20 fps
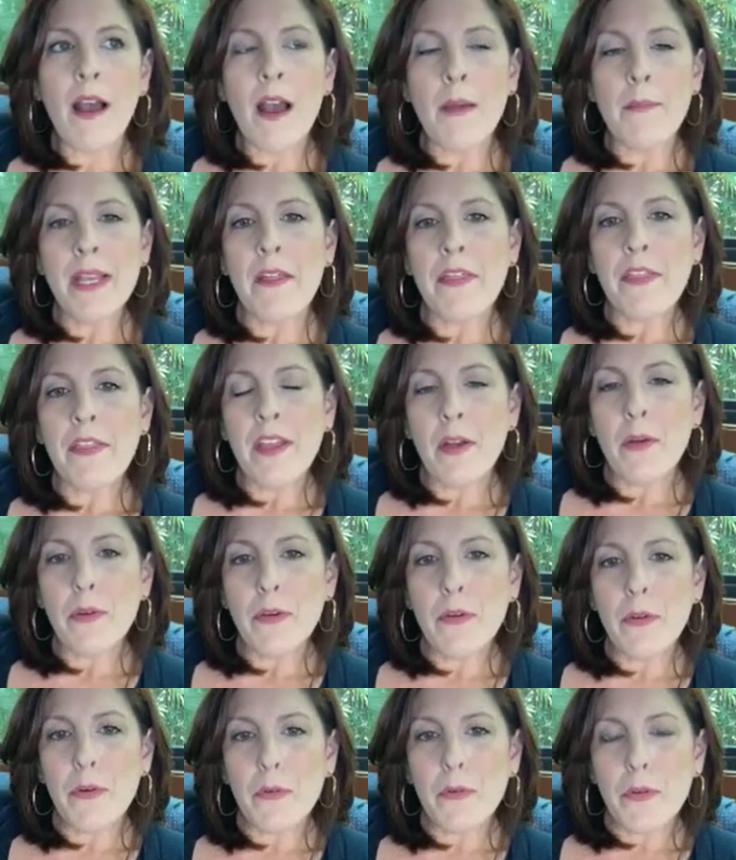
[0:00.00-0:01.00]
I mean, I think
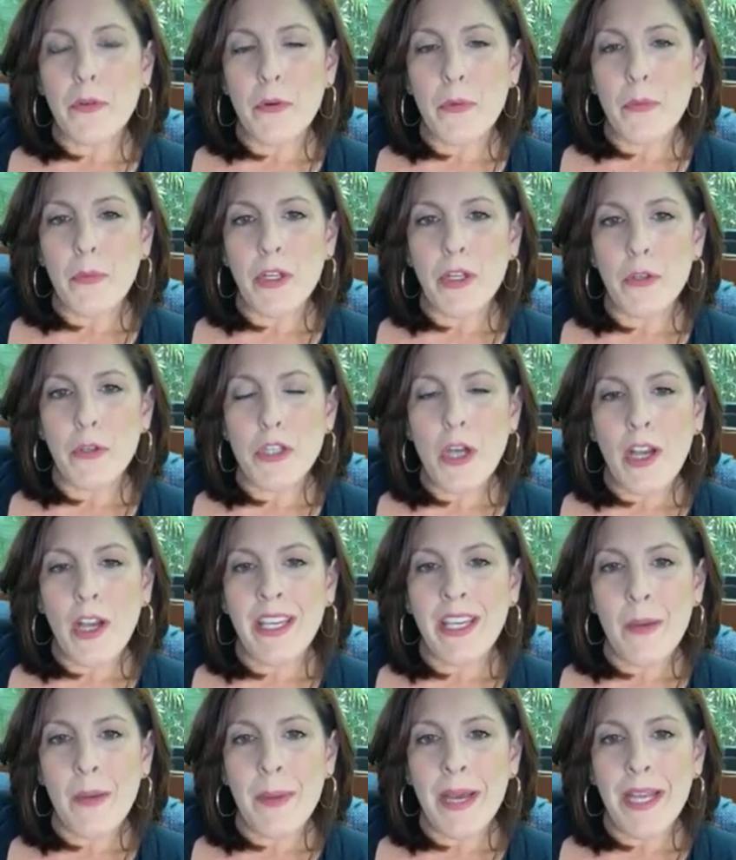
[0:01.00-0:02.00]
what you're
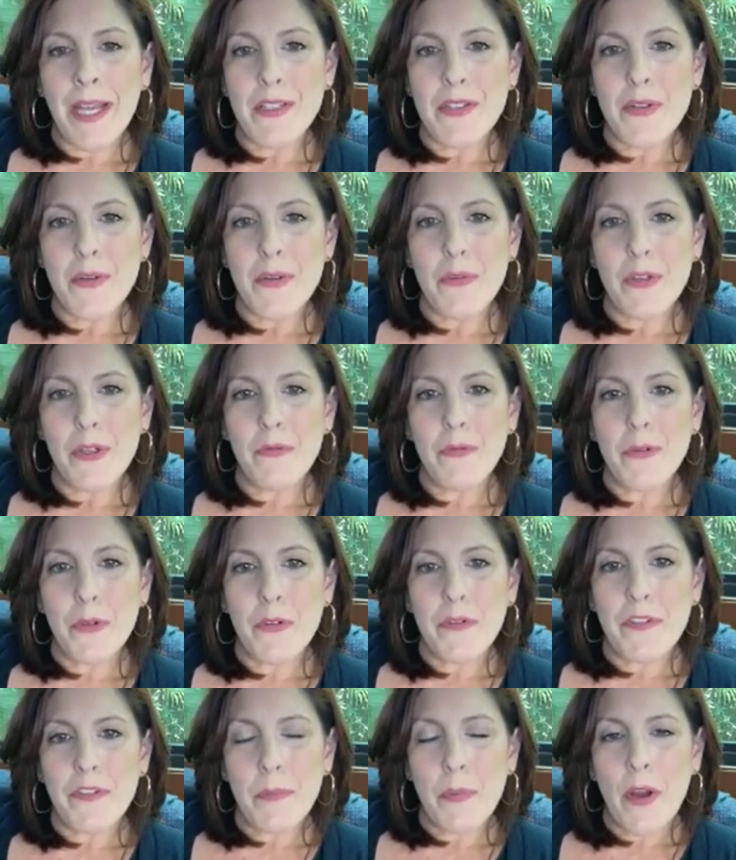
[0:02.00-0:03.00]
talking about is the real root
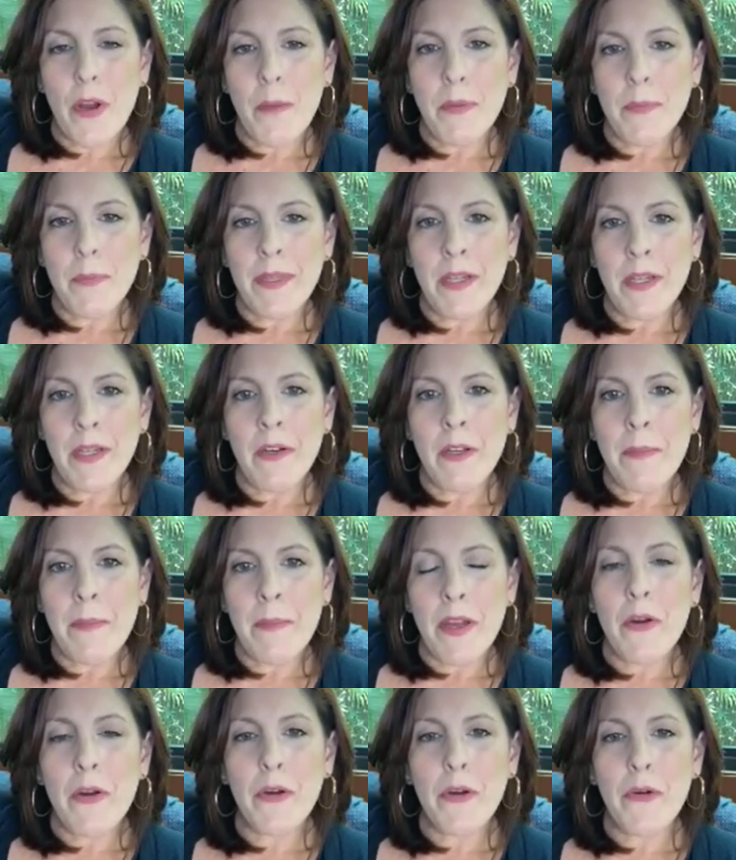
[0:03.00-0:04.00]
of the problem here in
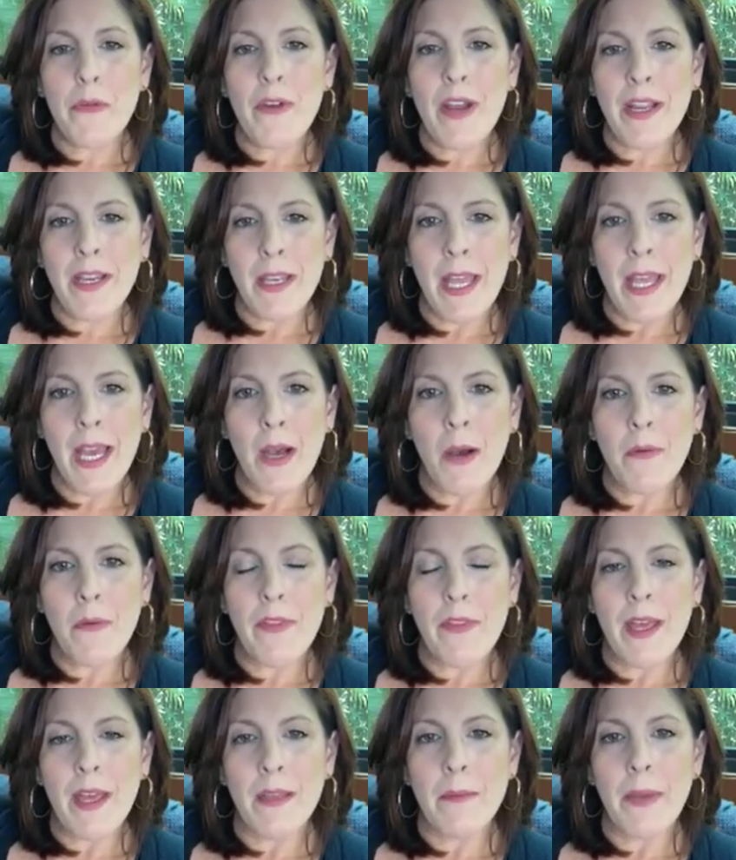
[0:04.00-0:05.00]
America right now,
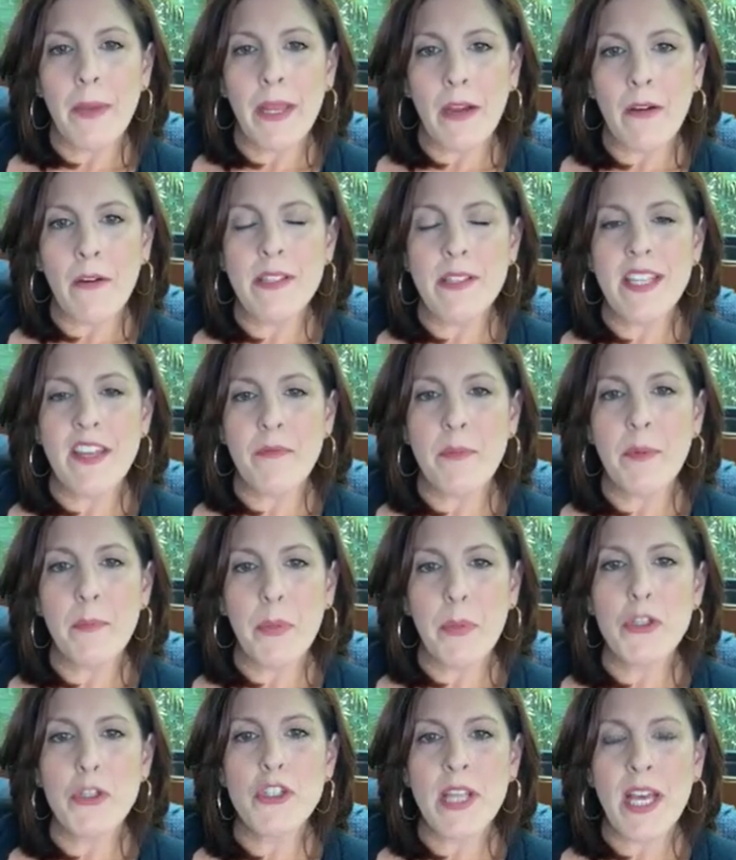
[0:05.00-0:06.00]
that parents have been
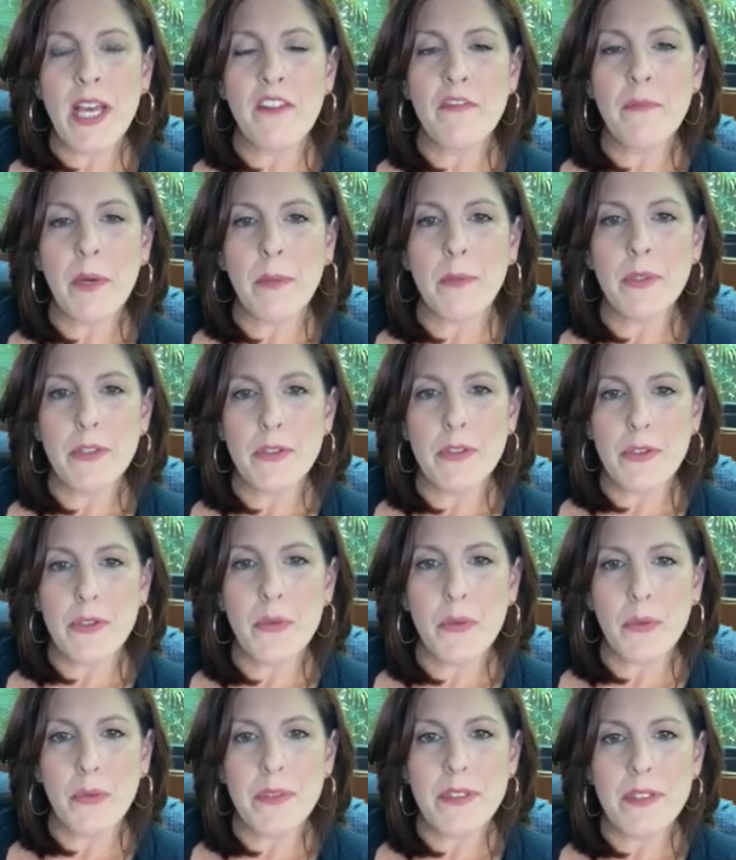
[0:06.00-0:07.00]
pushed out of public
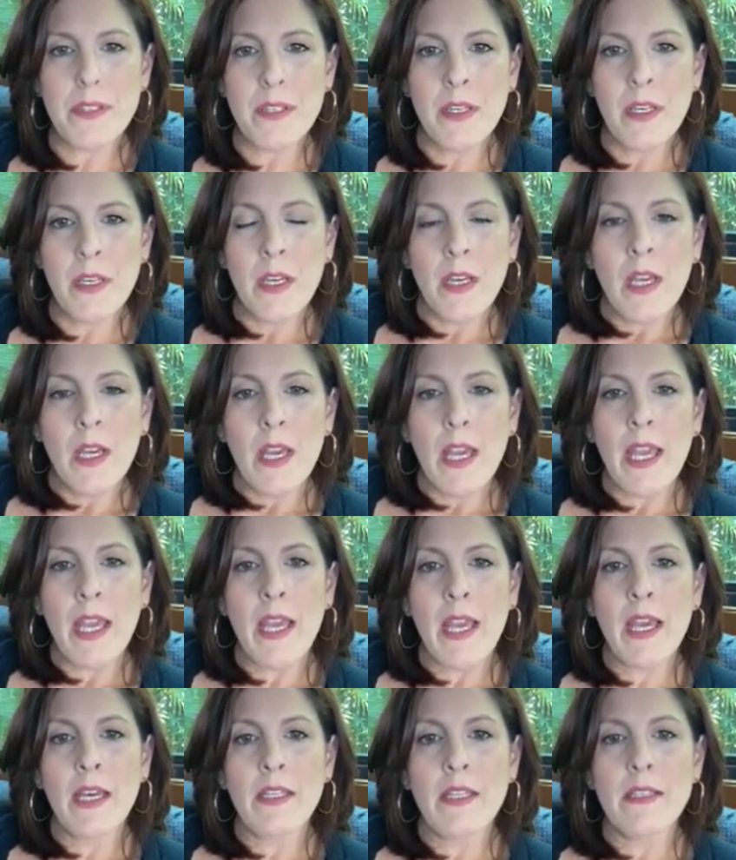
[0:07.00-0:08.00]
schools
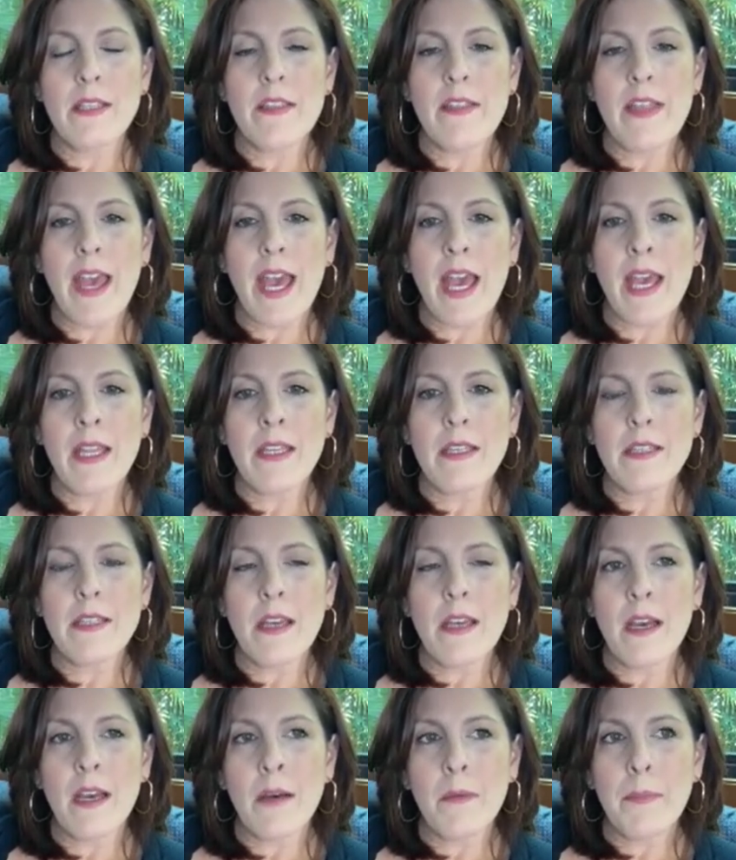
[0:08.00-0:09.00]
and that
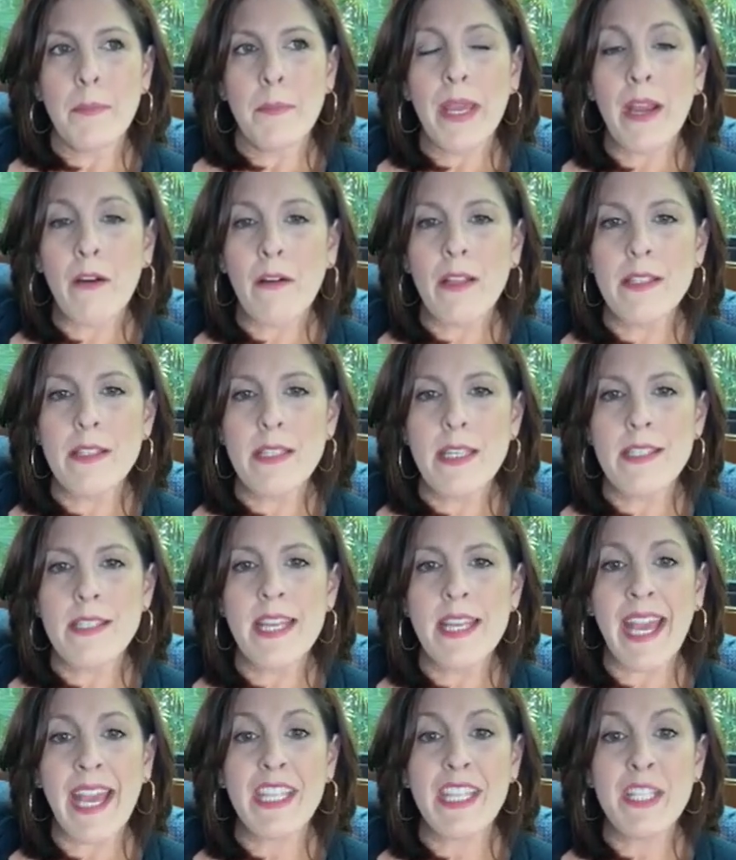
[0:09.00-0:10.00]
parents, as
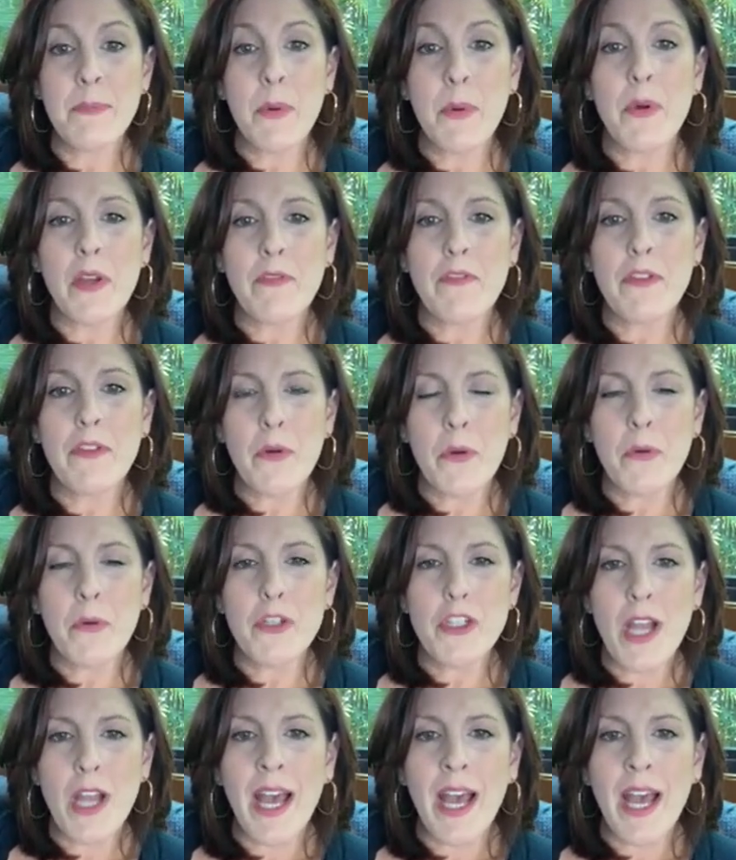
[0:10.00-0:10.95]
the expert of their own